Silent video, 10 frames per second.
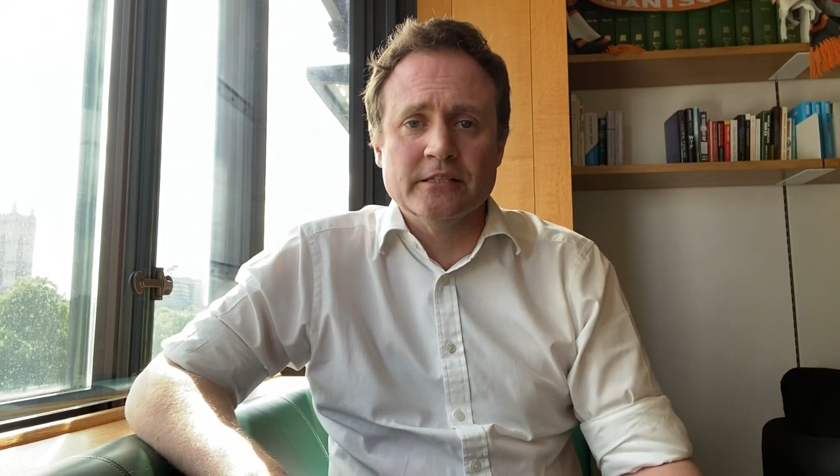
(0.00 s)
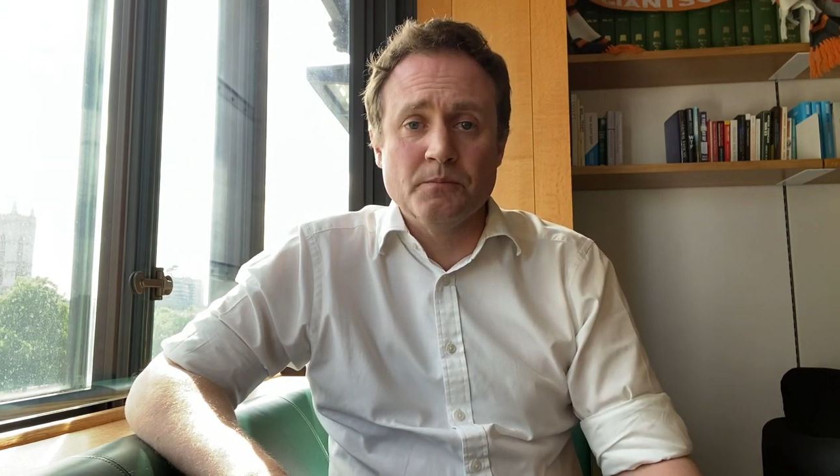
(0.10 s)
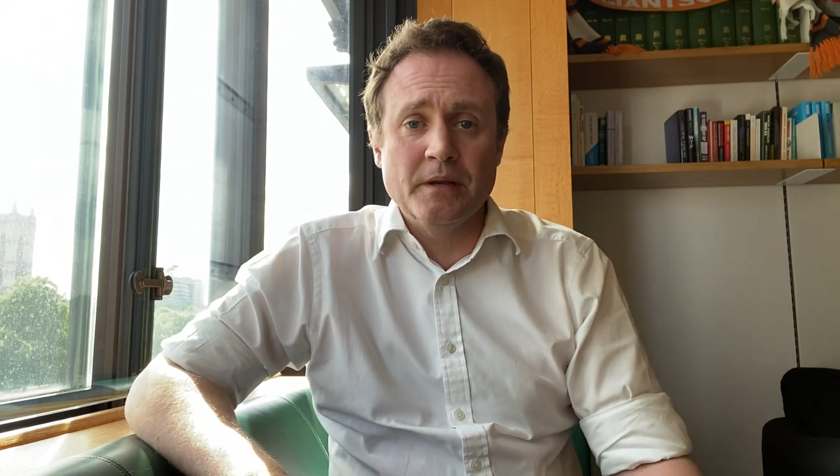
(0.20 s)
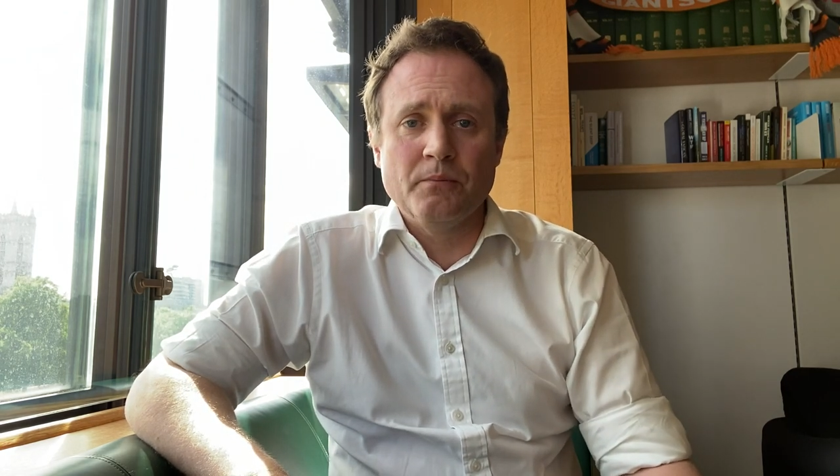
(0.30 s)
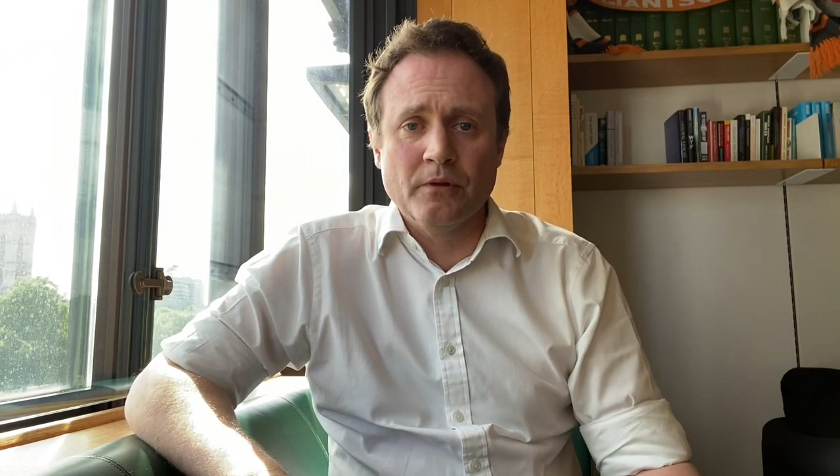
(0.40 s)
to
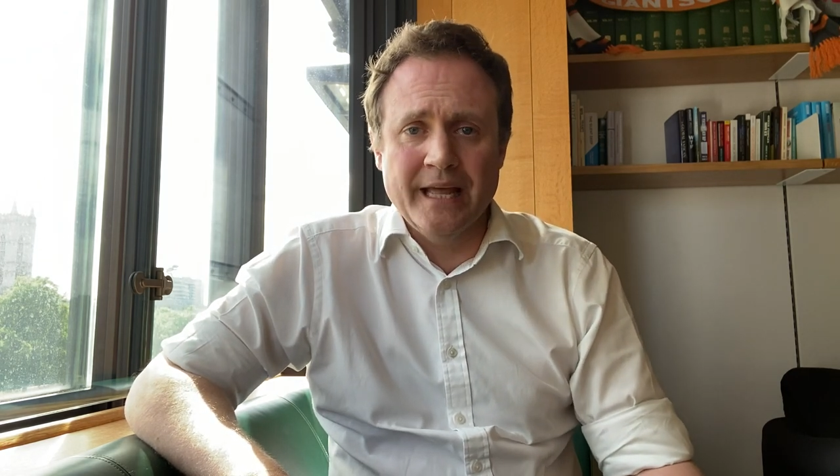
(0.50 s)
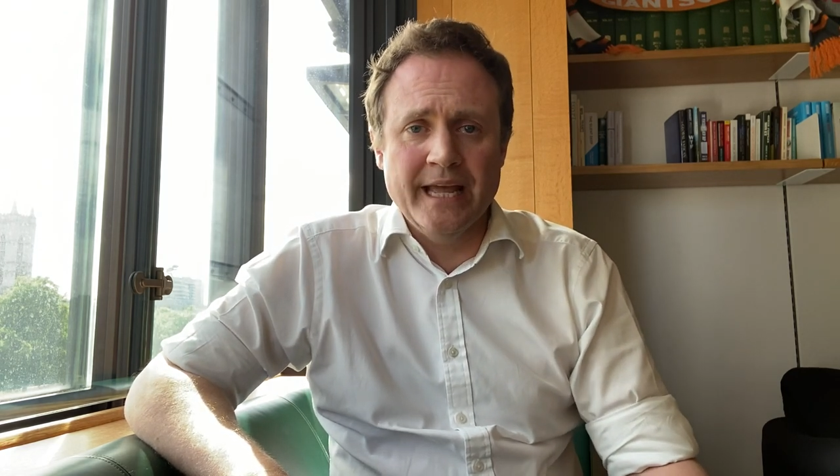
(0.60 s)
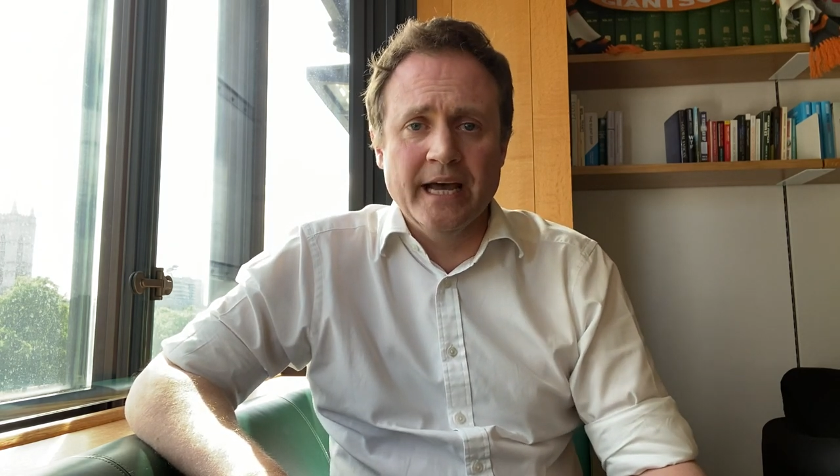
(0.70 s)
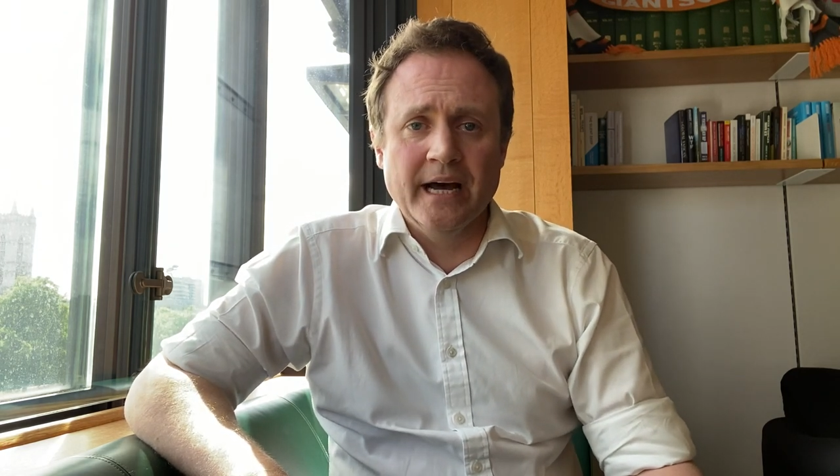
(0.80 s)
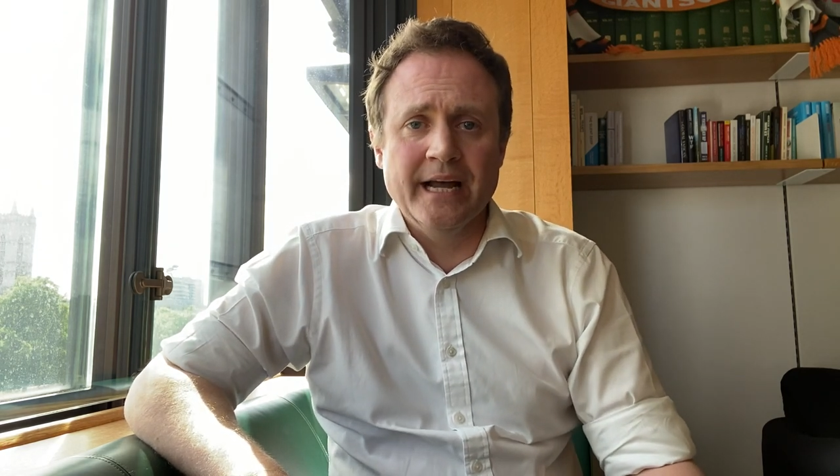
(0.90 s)
people
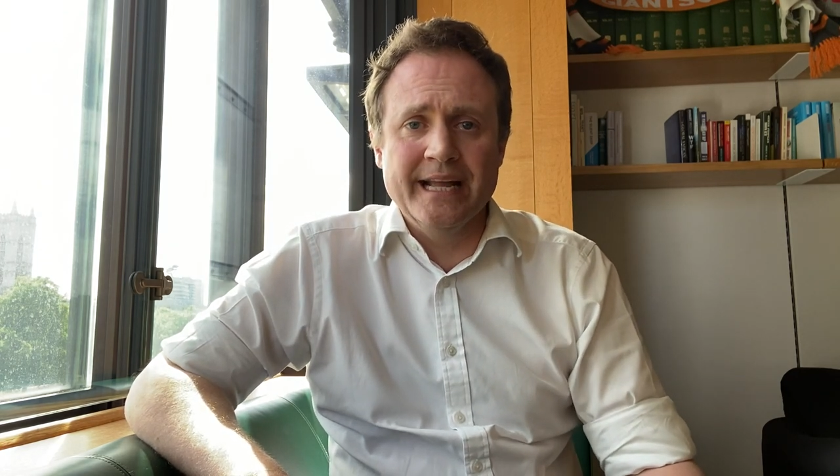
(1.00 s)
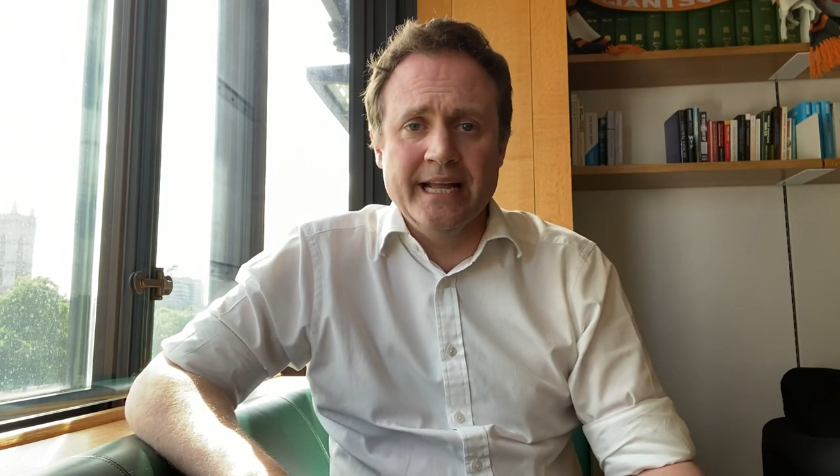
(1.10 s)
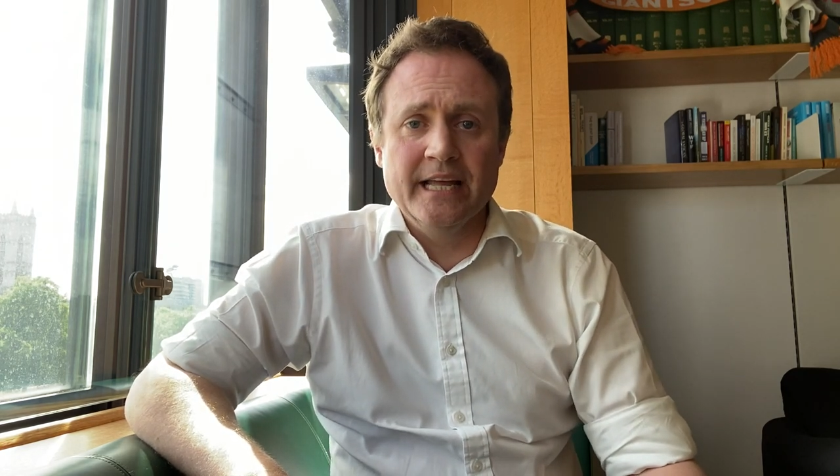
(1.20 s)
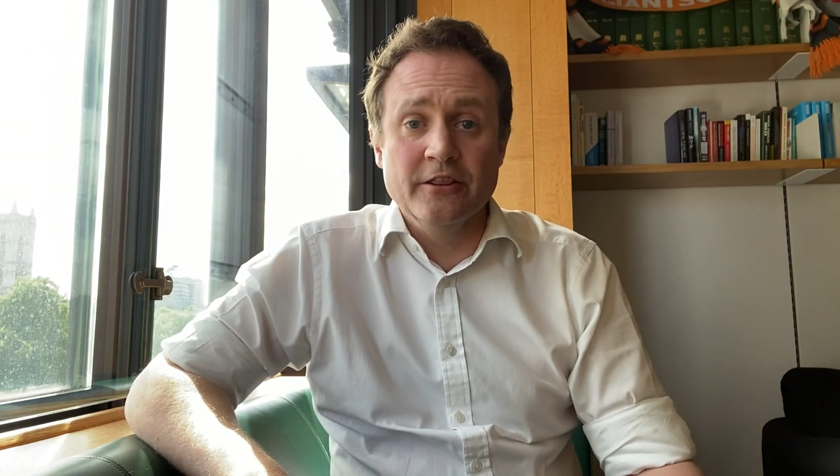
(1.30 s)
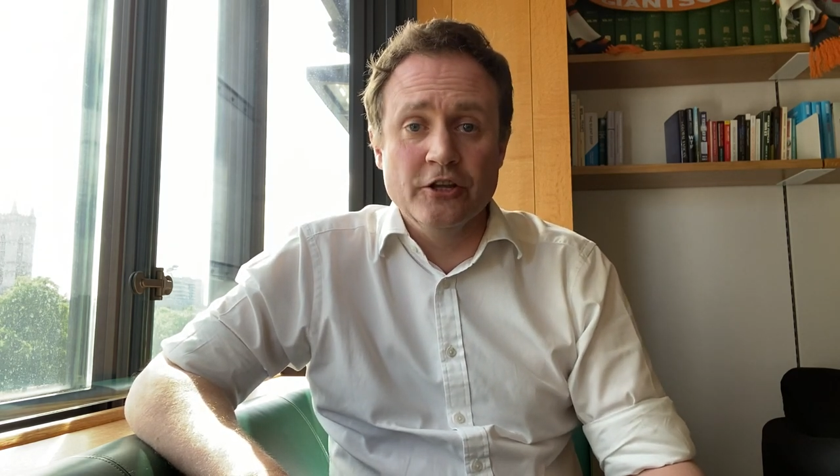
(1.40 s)
here
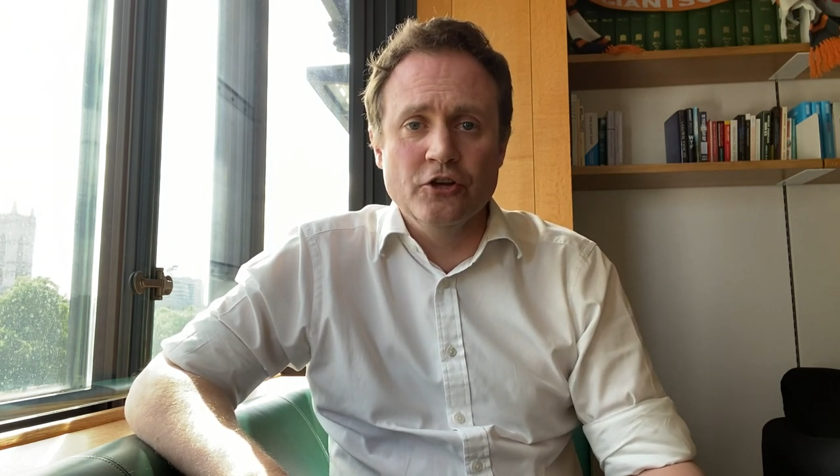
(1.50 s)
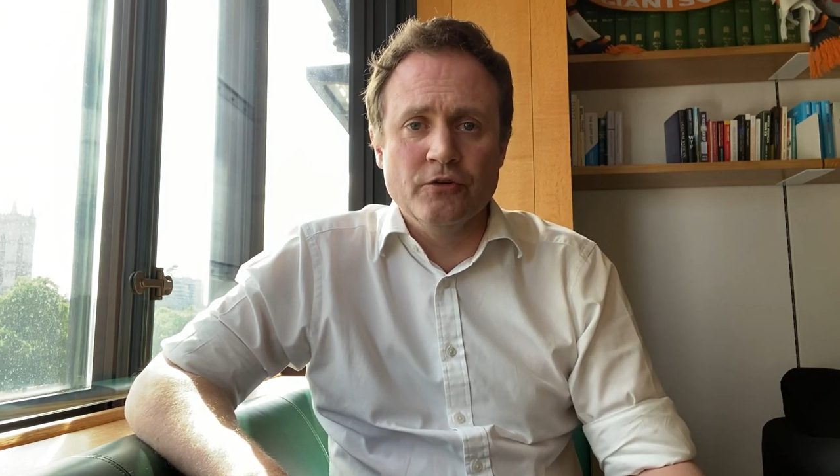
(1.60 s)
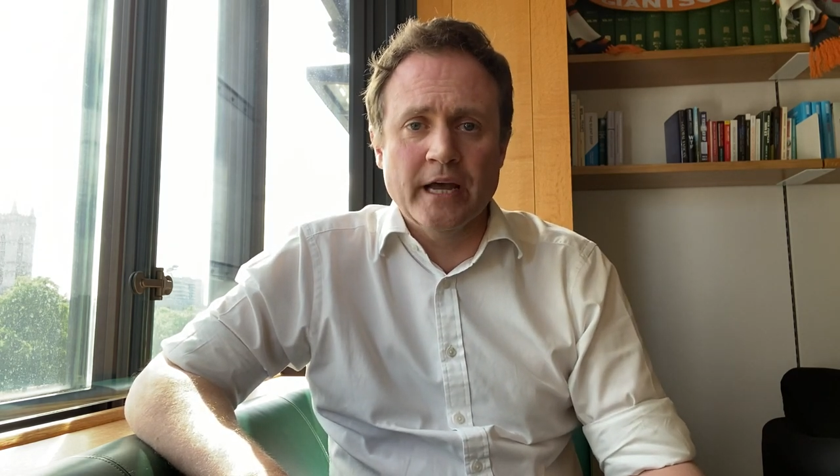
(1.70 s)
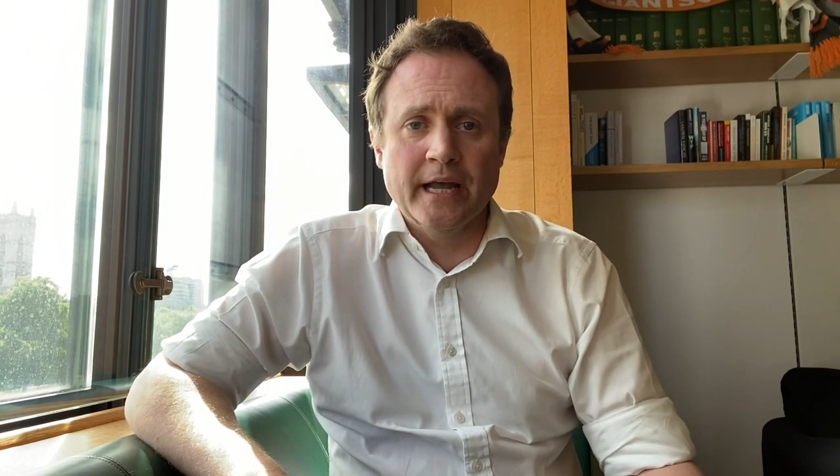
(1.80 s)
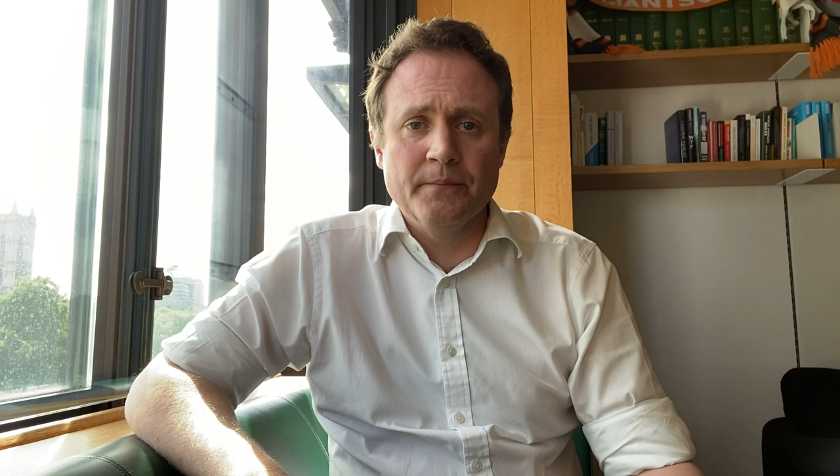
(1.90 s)
in the
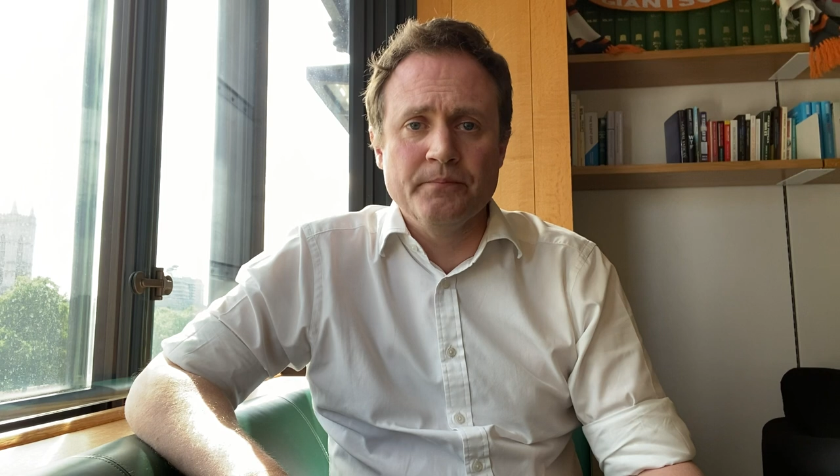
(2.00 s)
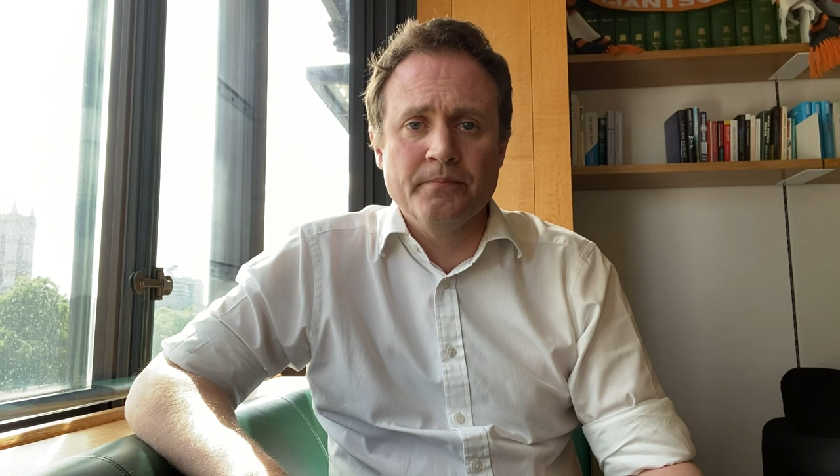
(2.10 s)
UK.